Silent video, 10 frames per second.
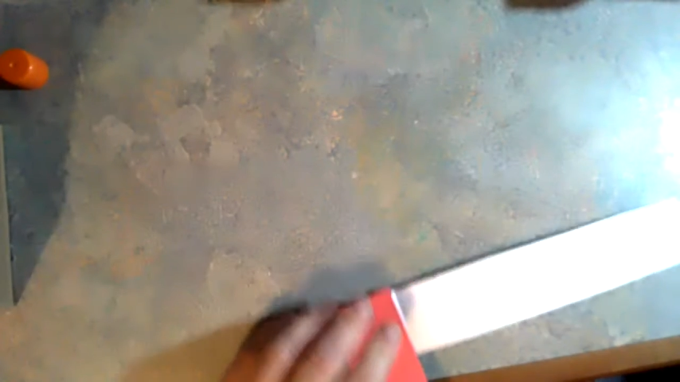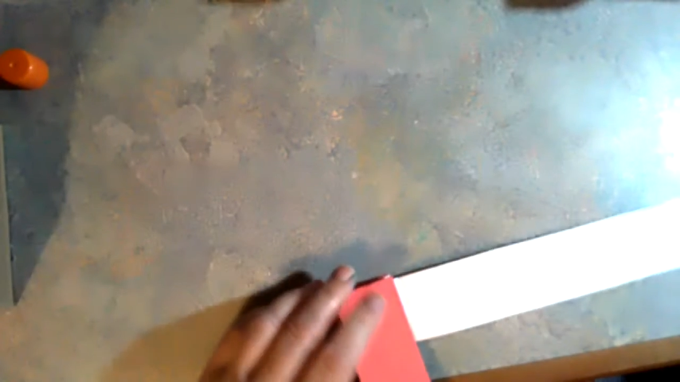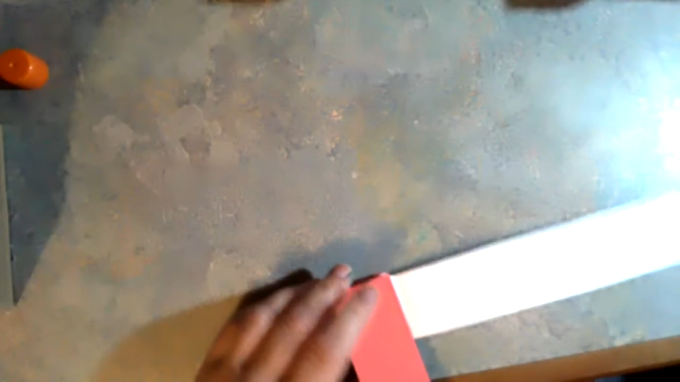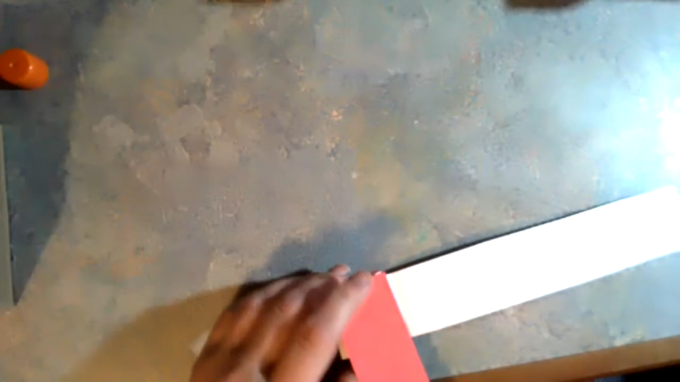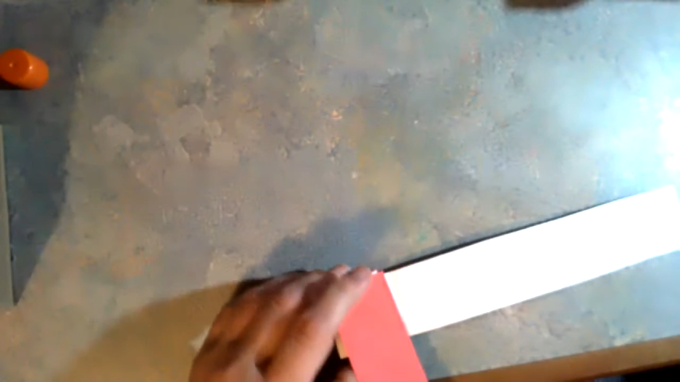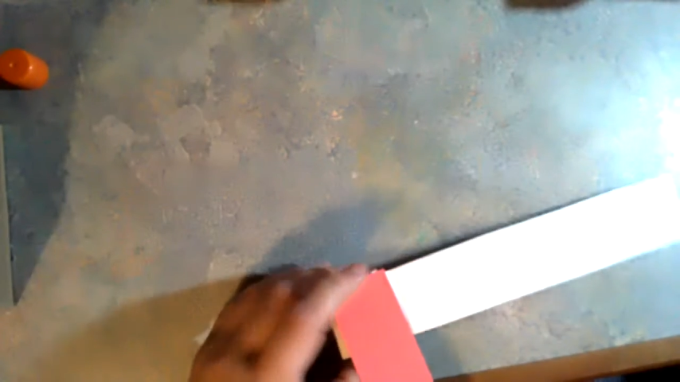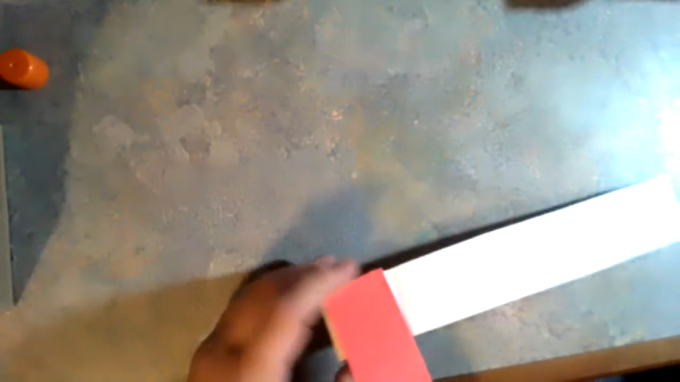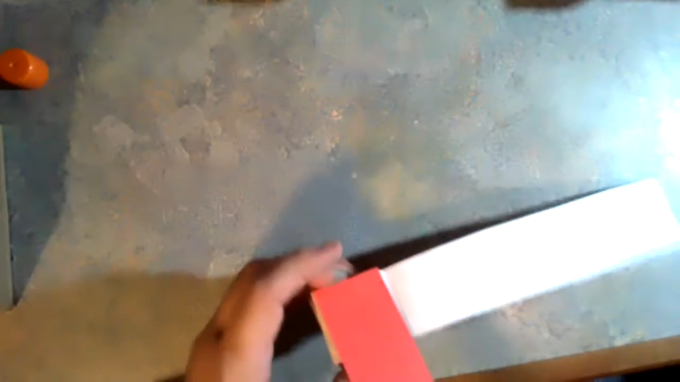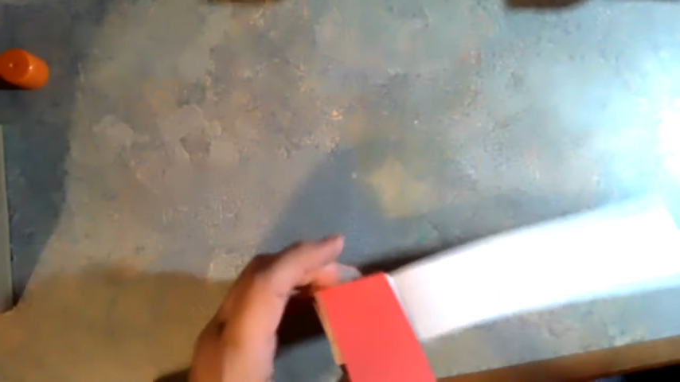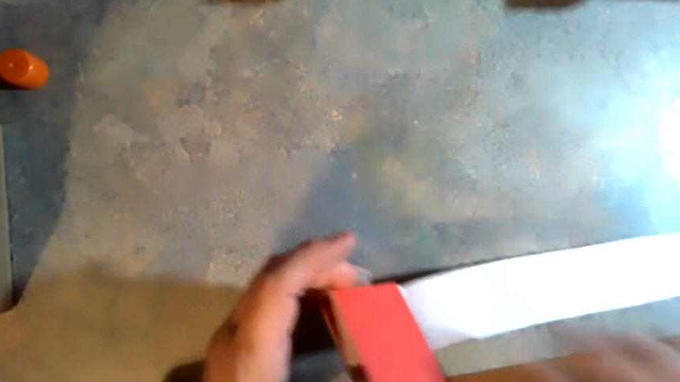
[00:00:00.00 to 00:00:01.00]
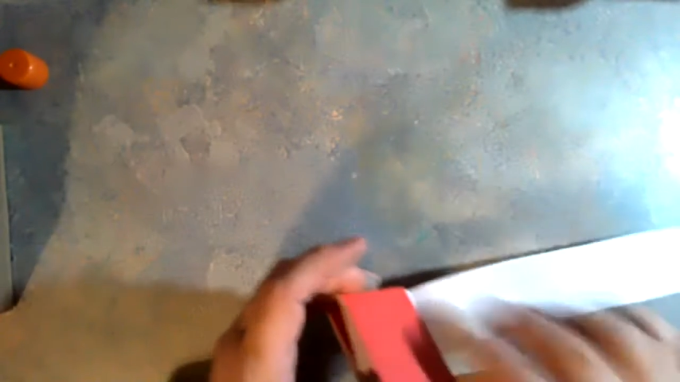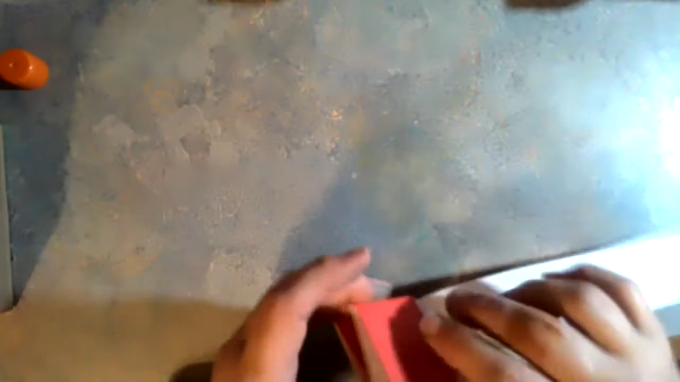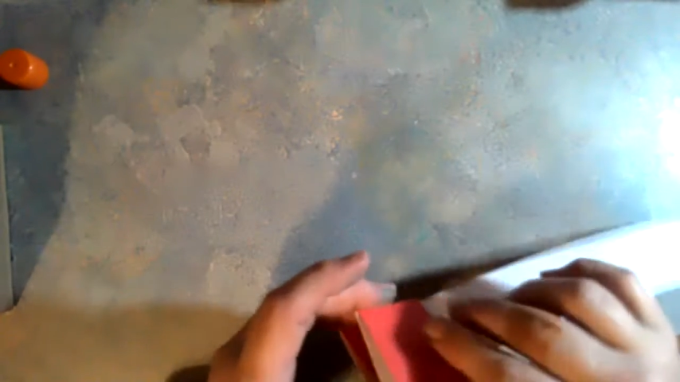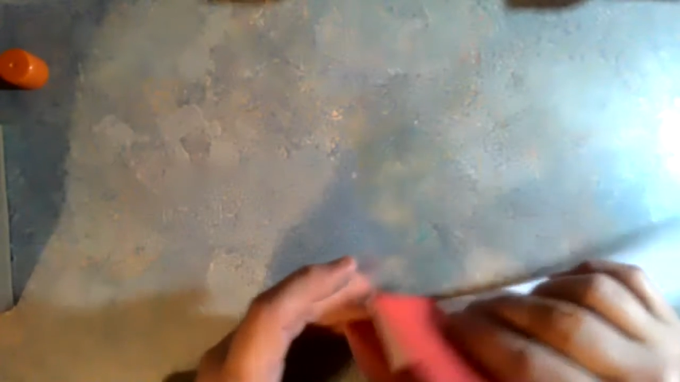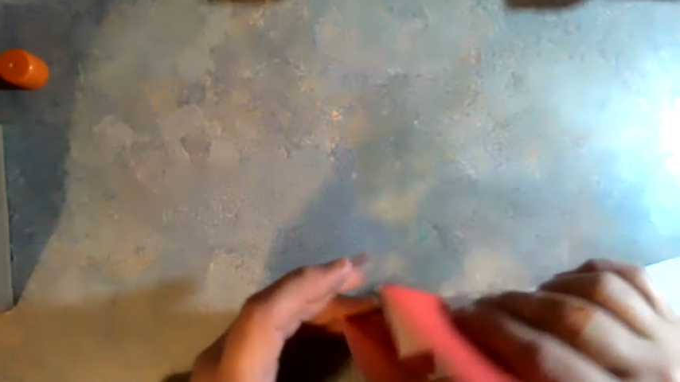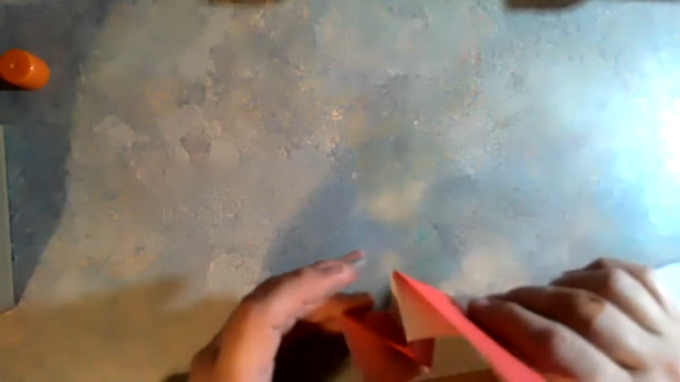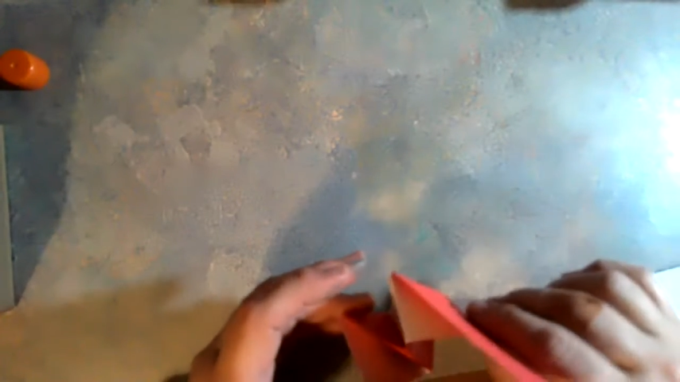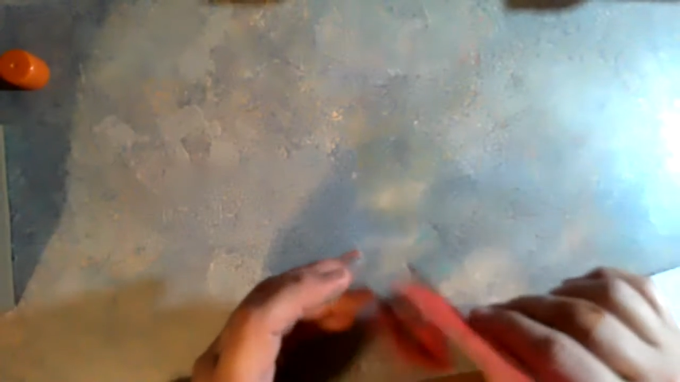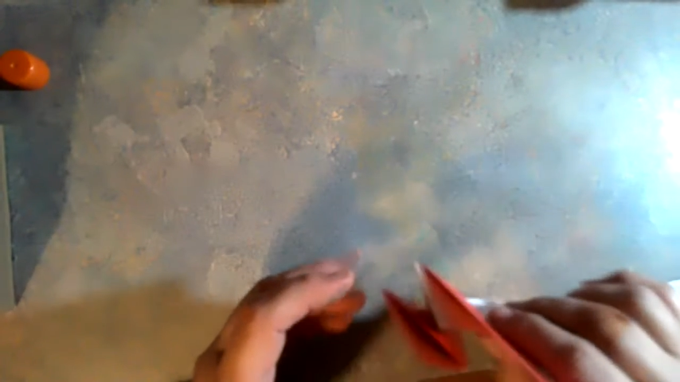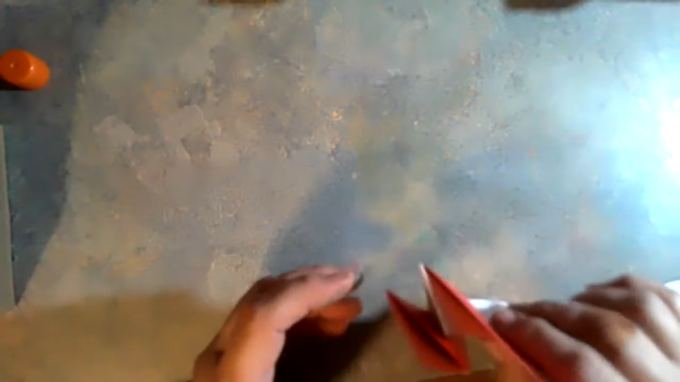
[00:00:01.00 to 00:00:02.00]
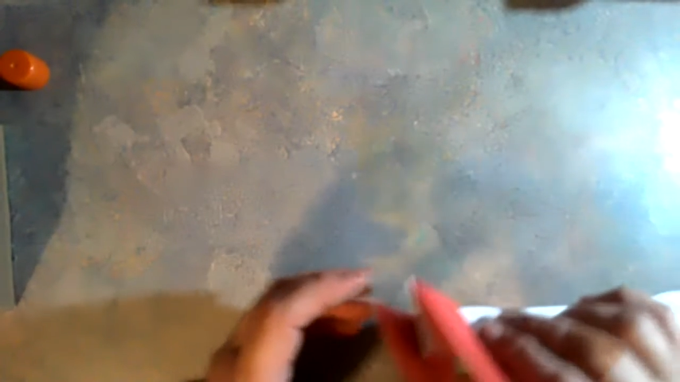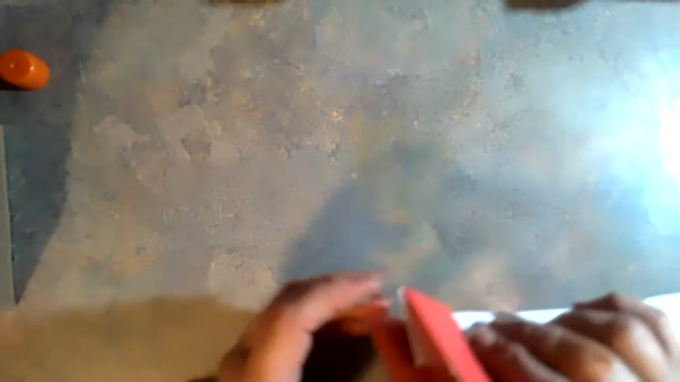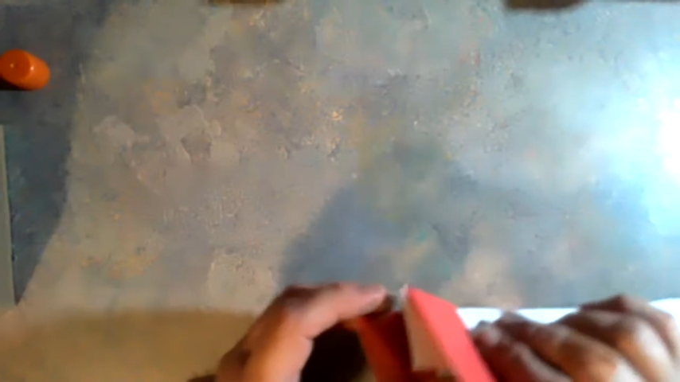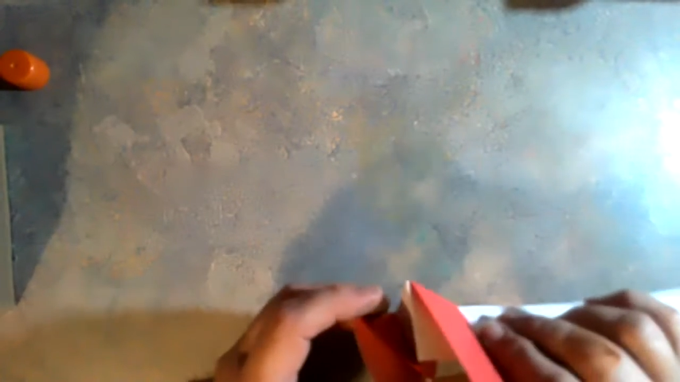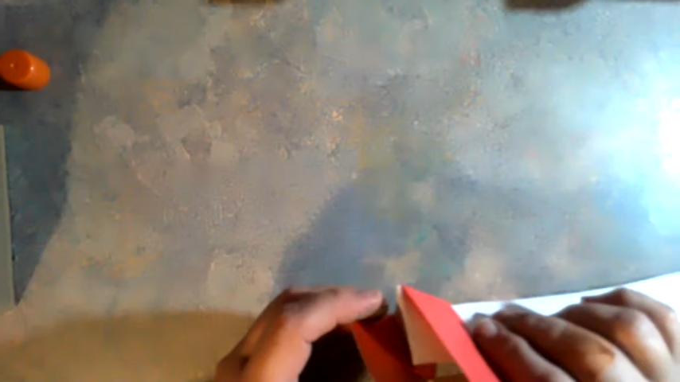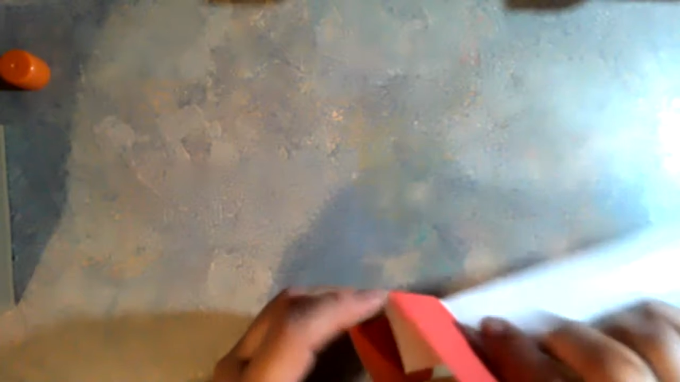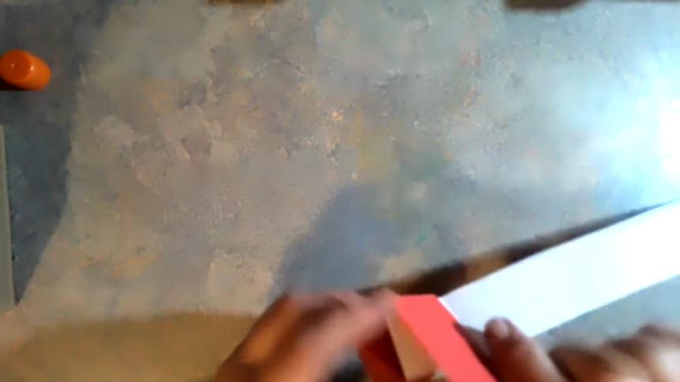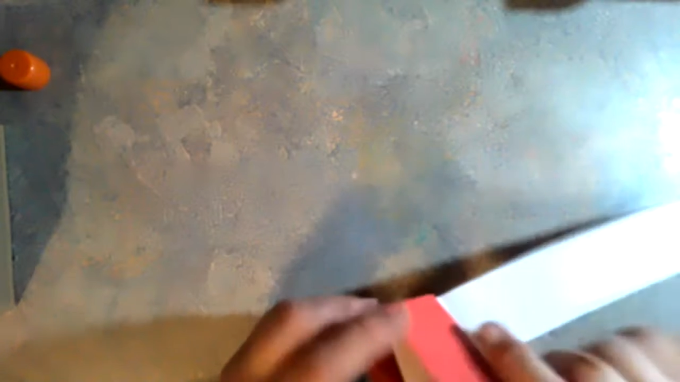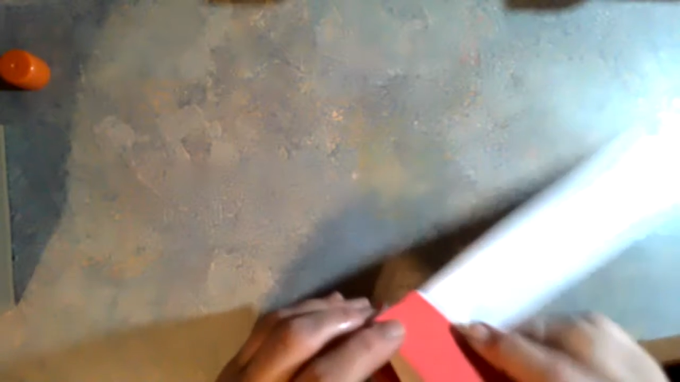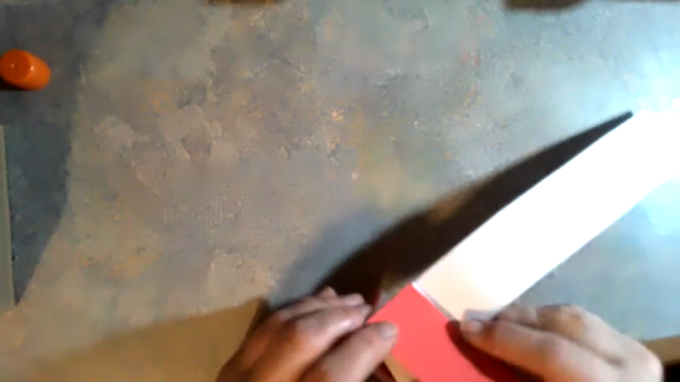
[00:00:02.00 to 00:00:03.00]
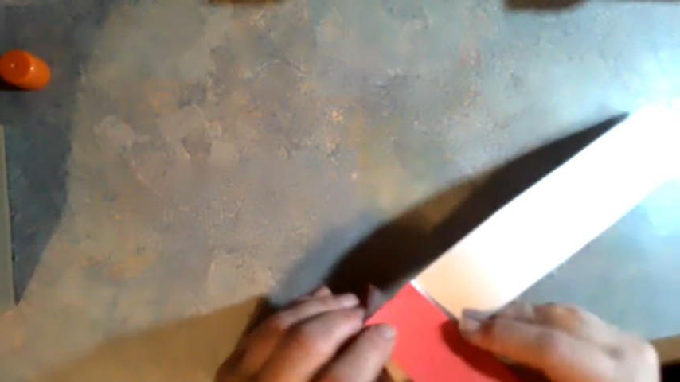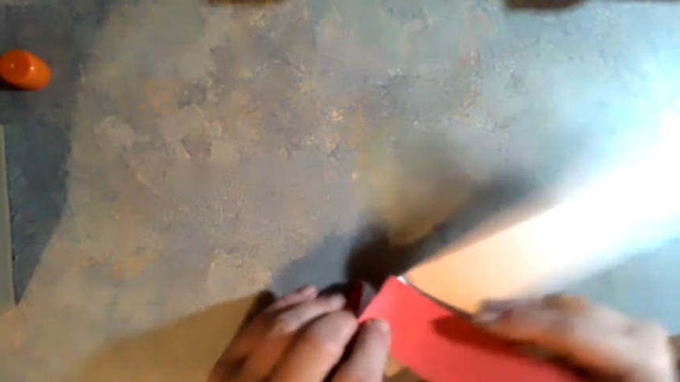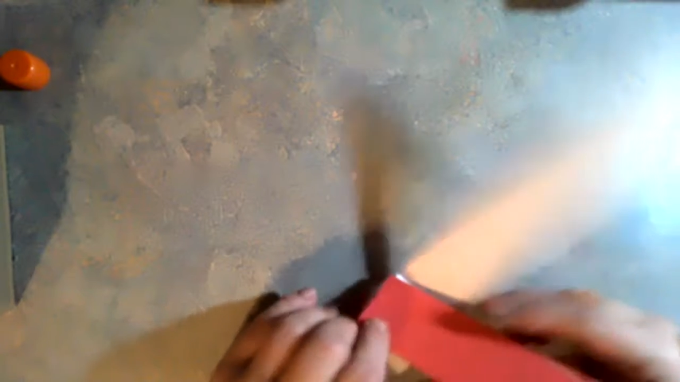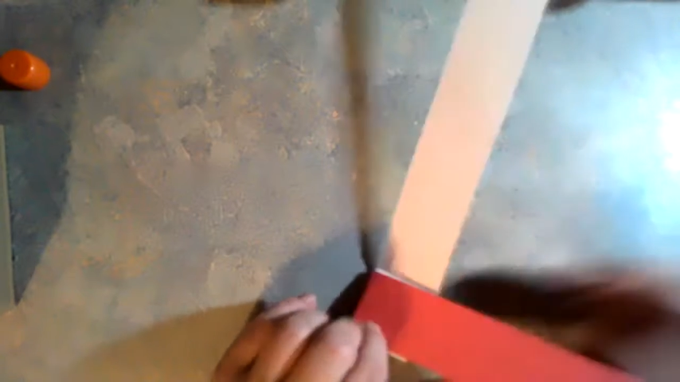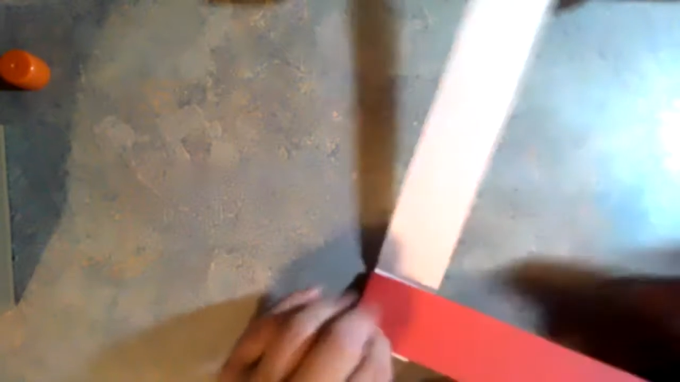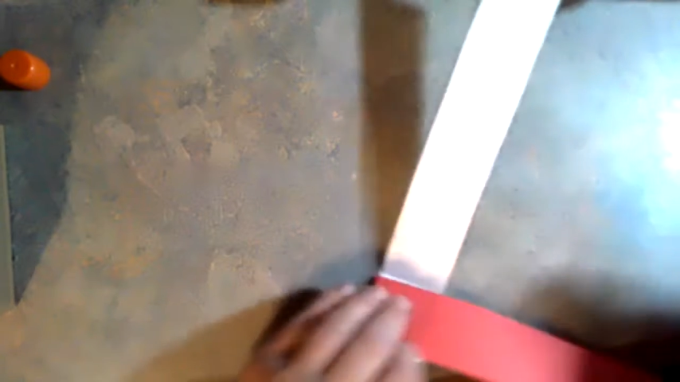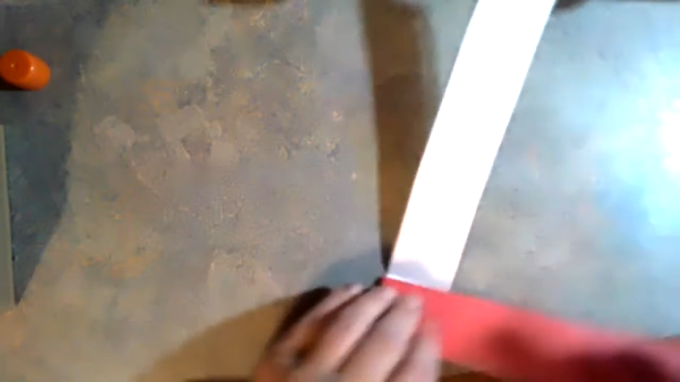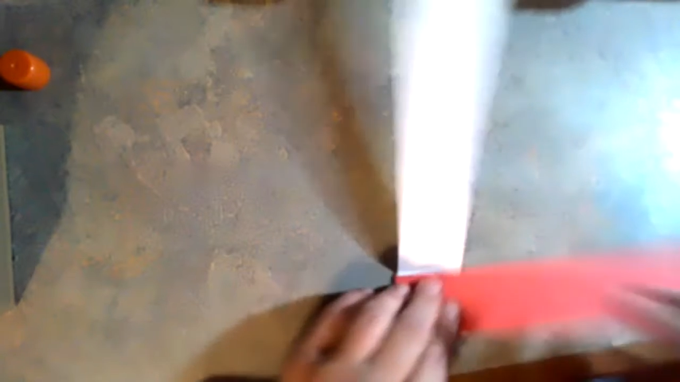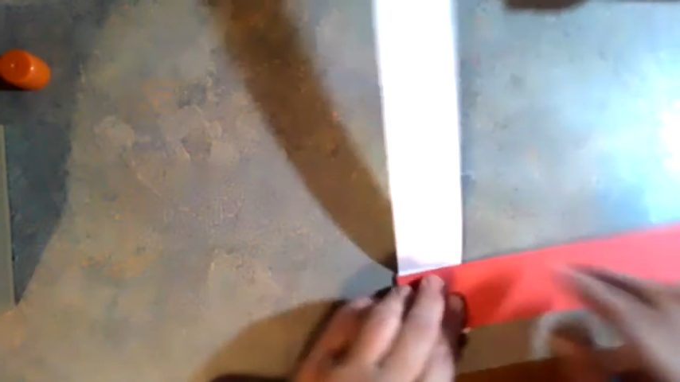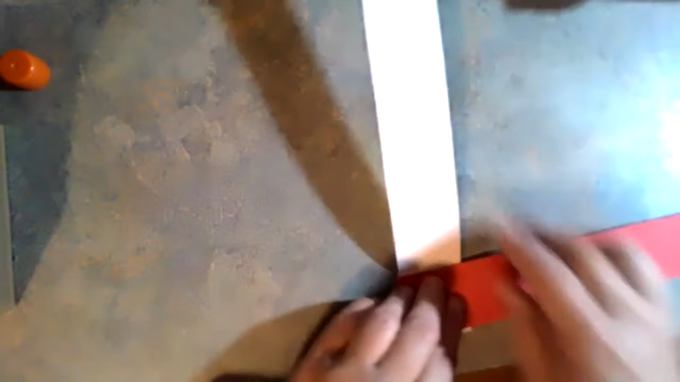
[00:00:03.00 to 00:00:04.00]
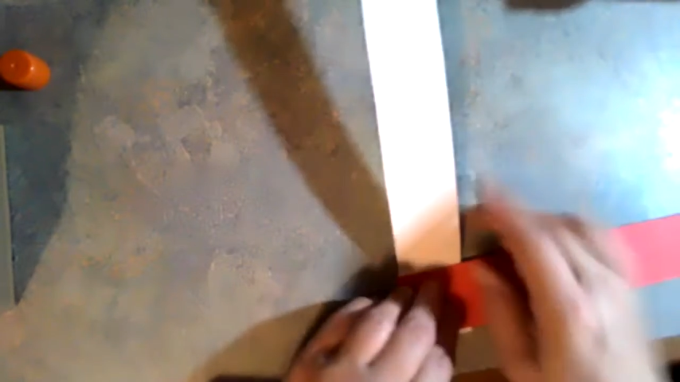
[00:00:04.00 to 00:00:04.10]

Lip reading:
No face is visible, so there are no lips to read.